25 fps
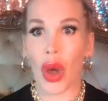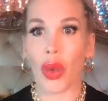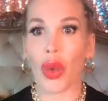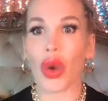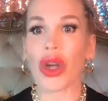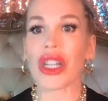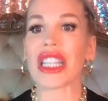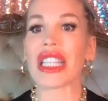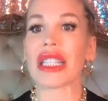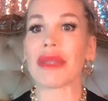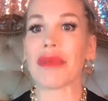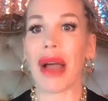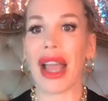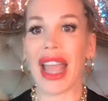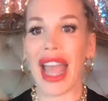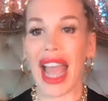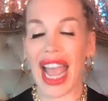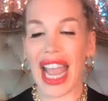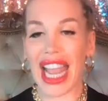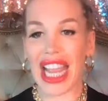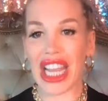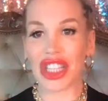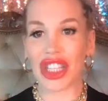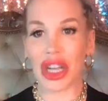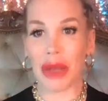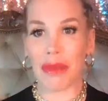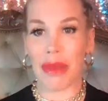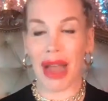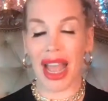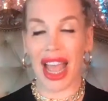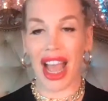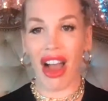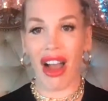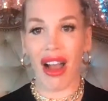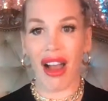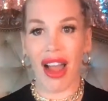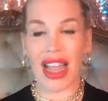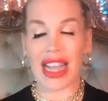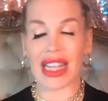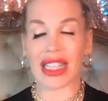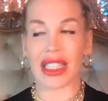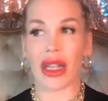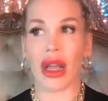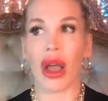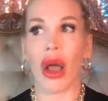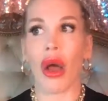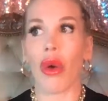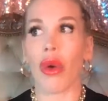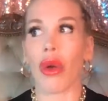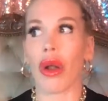What is my age and my
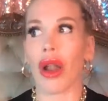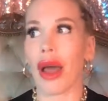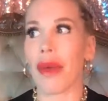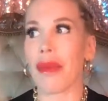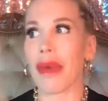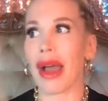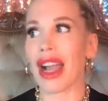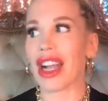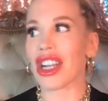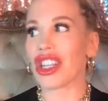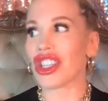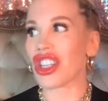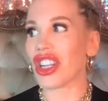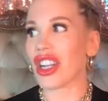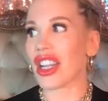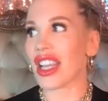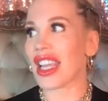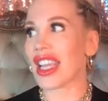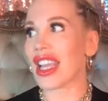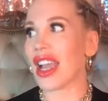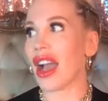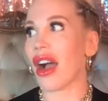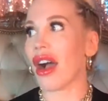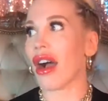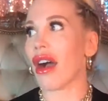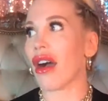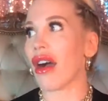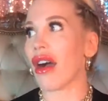height? Well, I'm actually